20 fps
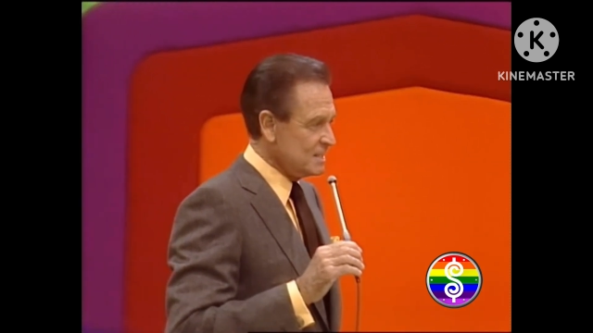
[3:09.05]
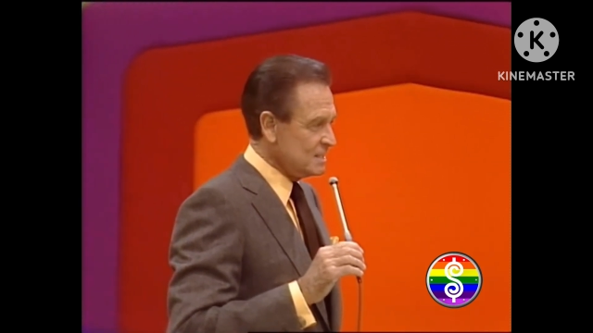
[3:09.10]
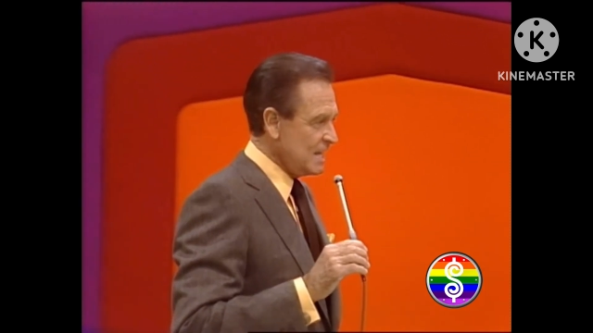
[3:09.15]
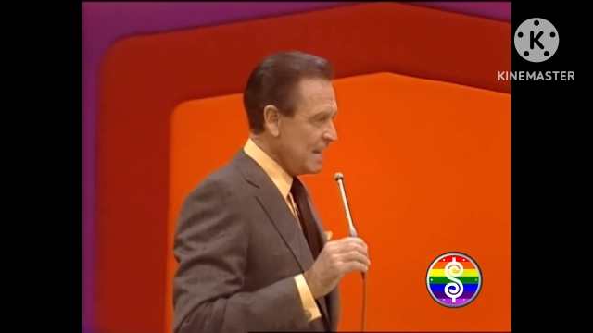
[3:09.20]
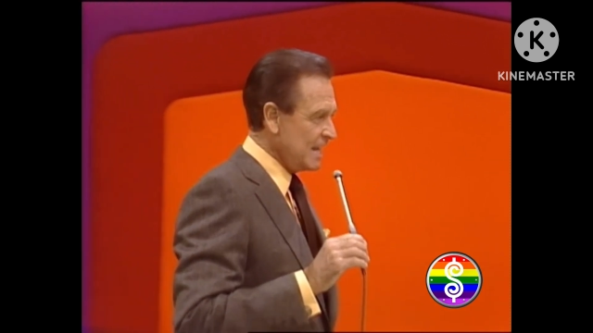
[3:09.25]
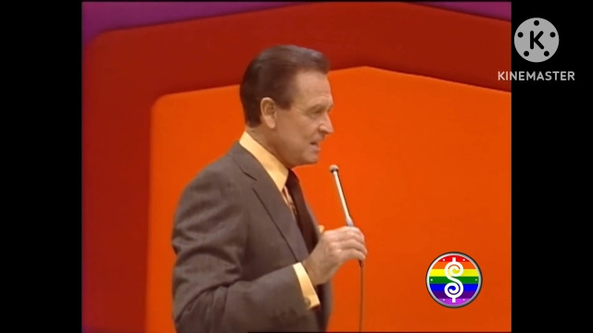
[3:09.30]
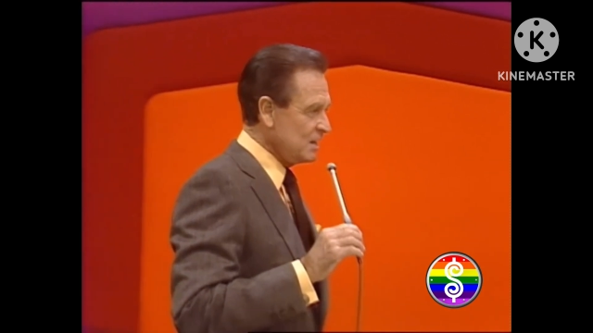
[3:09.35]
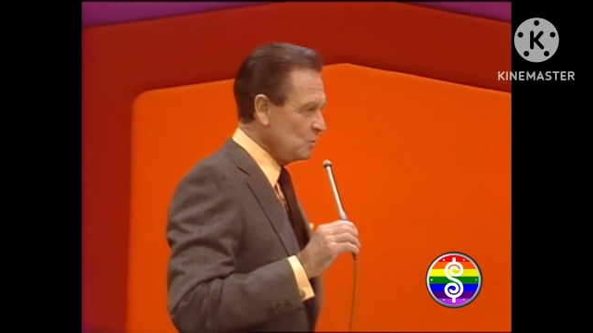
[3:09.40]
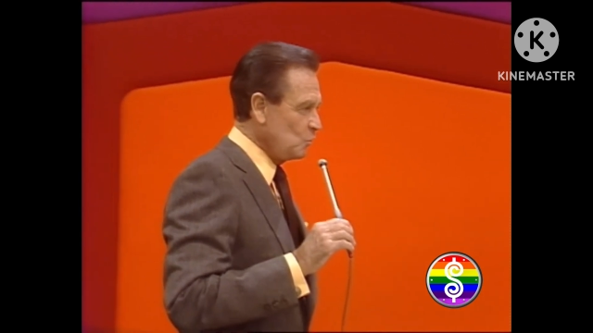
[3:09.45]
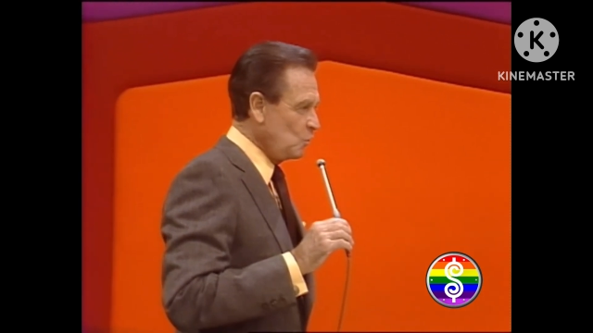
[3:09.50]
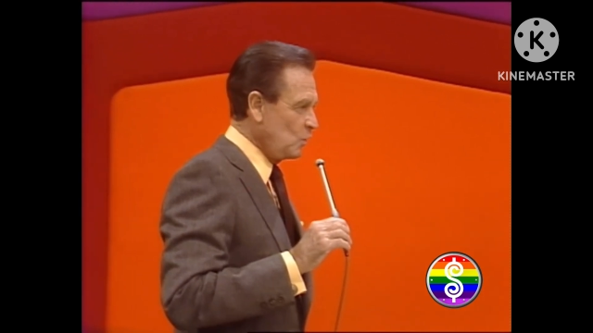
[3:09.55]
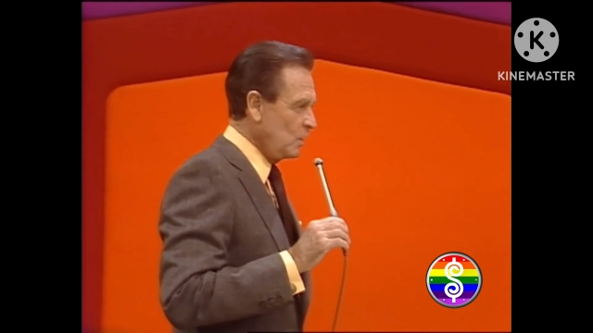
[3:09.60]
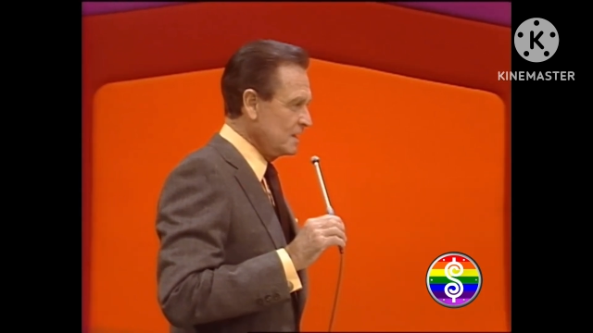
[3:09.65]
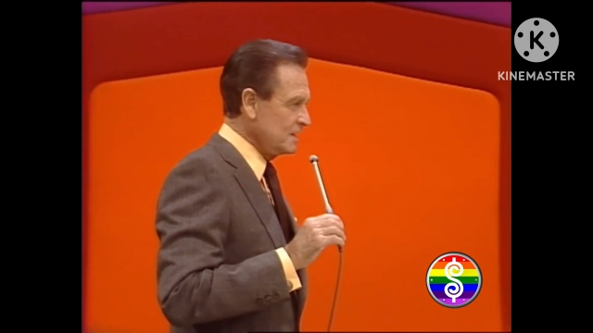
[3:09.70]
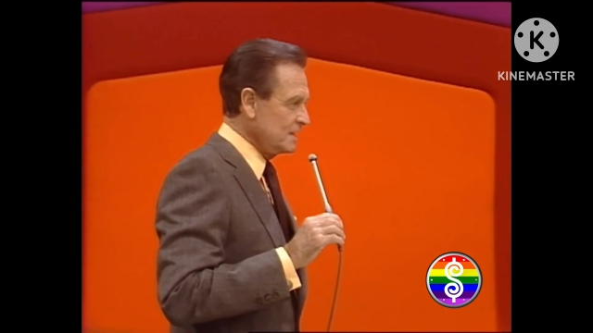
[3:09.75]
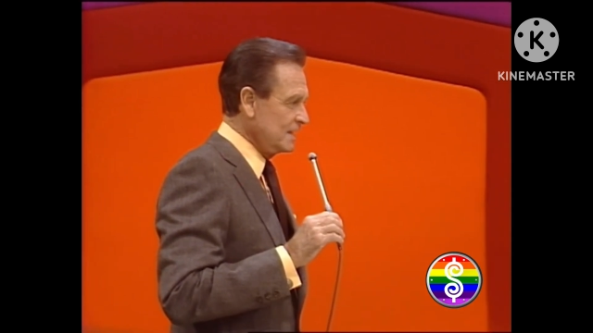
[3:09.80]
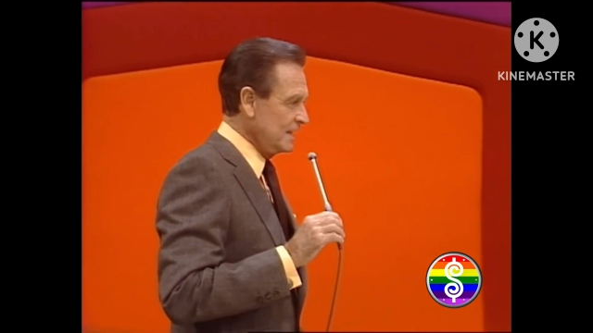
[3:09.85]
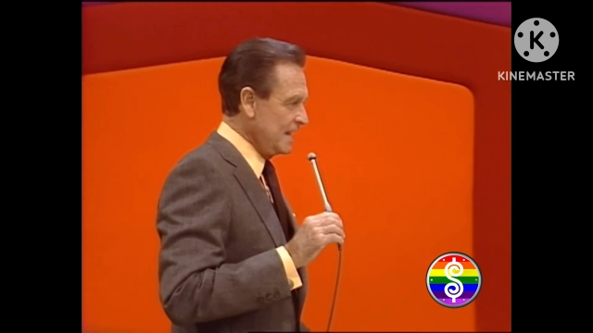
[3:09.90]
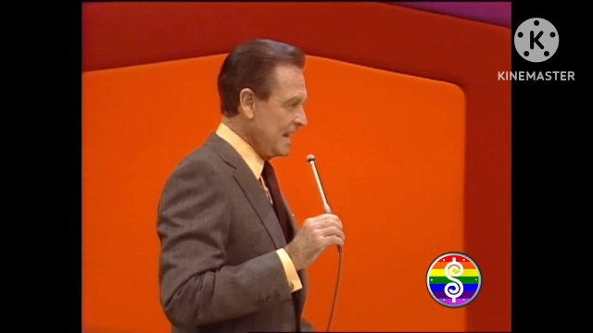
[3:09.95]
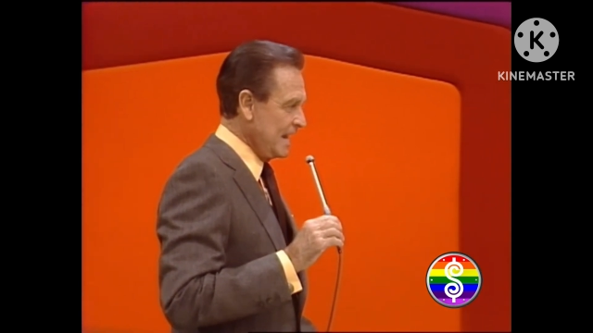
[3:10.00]
second one
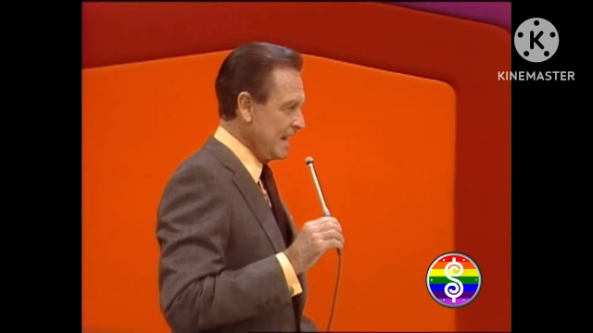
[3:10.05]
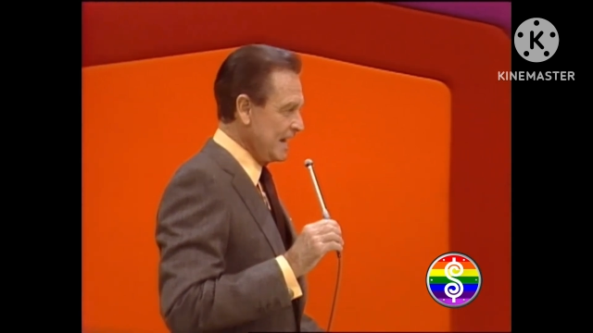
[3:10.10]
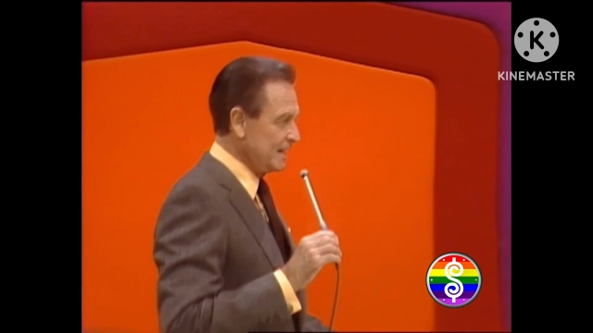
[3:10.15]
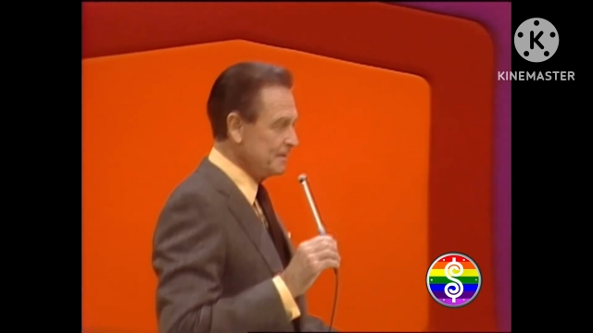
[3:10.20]
today.